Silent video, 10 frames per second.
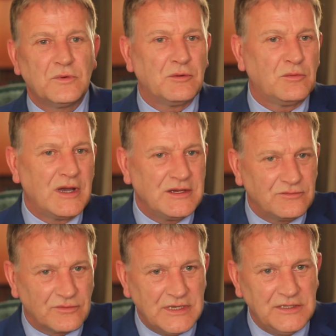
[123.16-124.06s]
with a wide
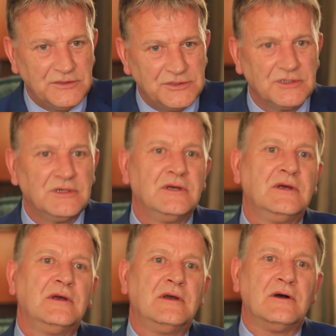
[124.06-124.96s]
range
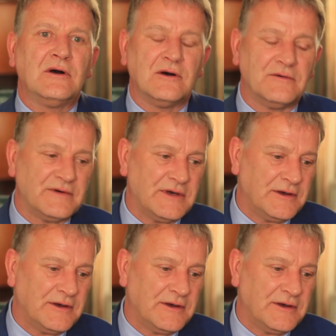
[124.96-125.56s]
of